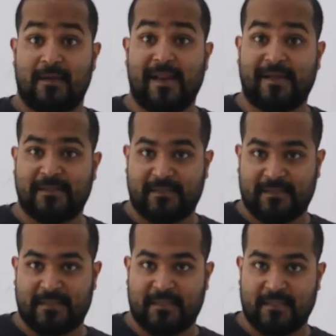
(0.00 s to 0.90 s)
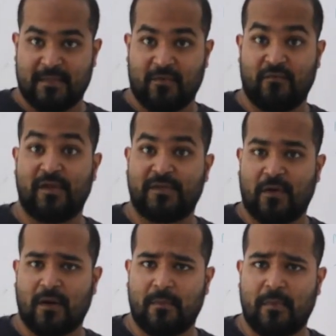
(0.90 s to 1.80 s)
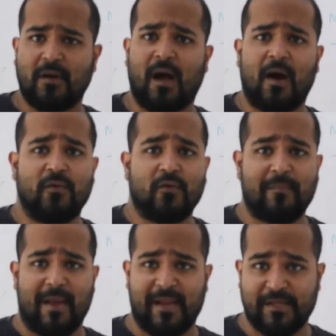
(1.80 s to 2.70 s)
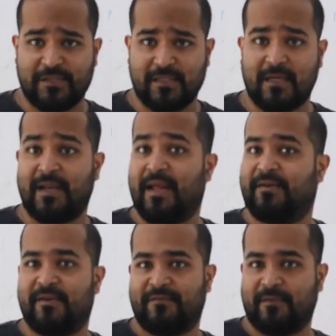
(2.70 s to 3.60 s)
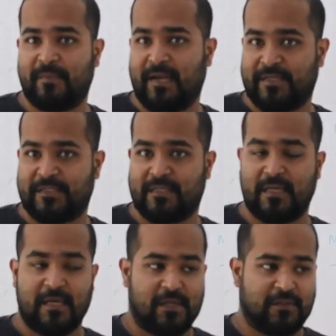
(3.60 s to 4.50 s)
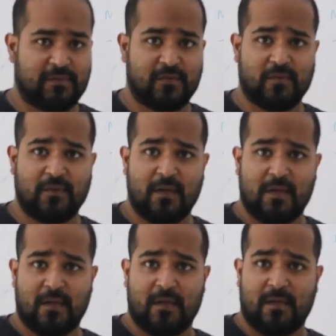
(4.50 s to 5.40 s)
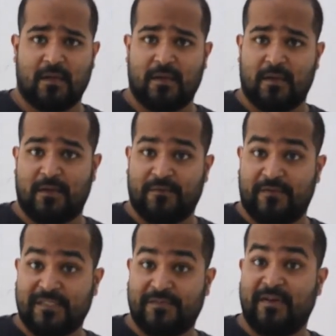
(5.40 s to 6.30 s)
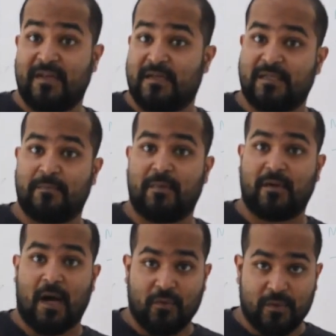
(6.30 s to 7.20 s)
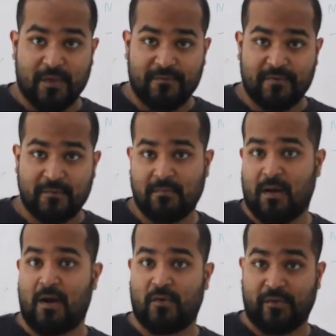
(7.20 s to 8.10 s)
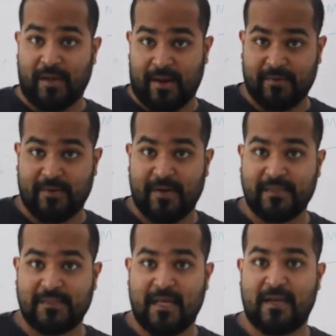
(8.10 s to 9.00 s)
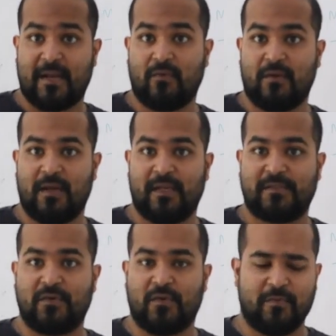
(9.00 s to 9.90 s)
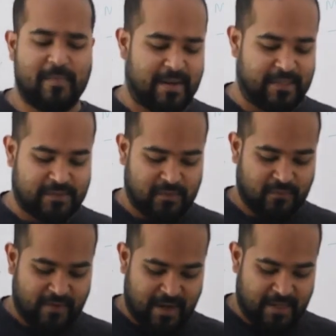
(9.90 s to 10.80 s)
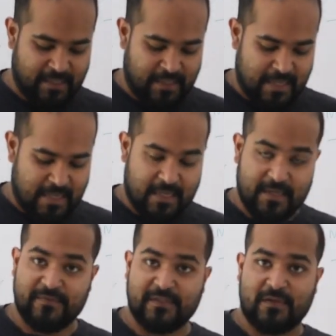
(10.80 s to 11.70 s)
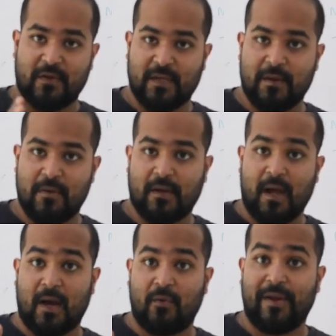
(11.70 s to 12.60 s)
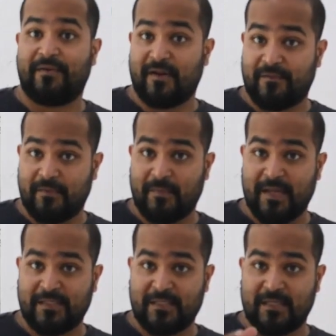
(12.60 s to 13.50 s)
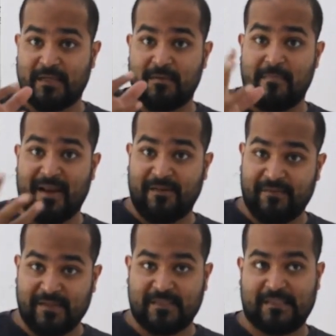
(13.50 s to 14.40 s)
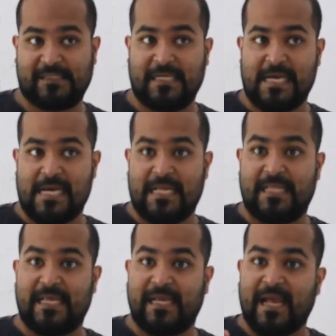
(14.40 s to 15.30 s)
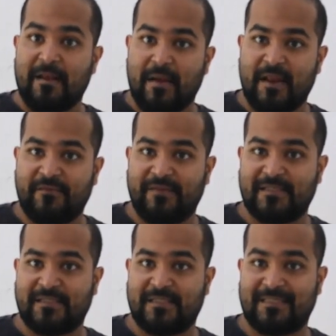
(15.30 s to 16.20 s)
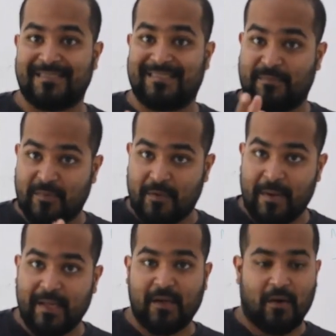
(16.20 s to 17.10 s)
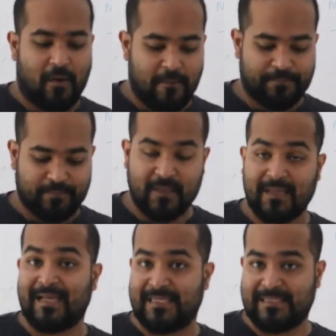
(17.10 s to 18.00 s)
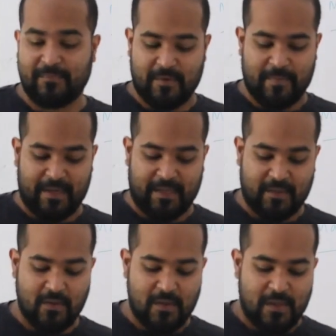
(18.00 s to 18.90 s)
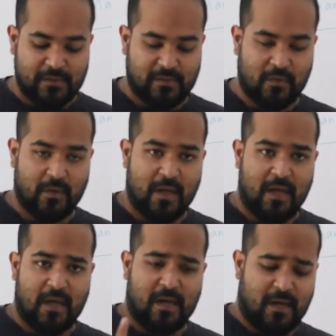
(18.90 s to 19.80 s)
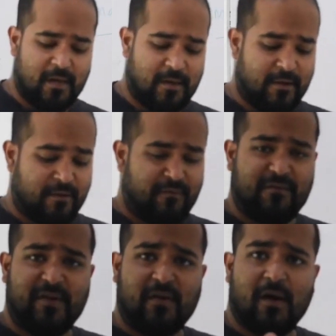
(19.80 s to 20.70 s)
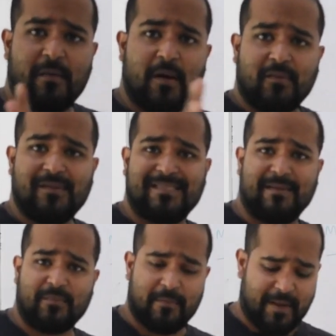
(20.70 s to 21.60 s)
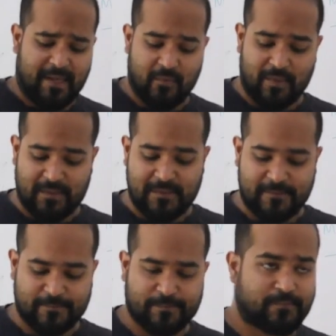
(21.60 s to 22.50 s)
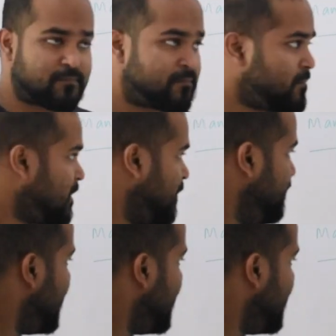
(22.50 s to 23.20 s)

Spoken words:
Next, we'll talk about how to manage an atrial fibrillation. So first we learned about how to confirm, how to characterize, and now let's go to manage. So when I was talking about how atrial fibrillation manifests, they can manifest symptomatic or asymptomatic. No? So when we talk about the symptomatic ones, we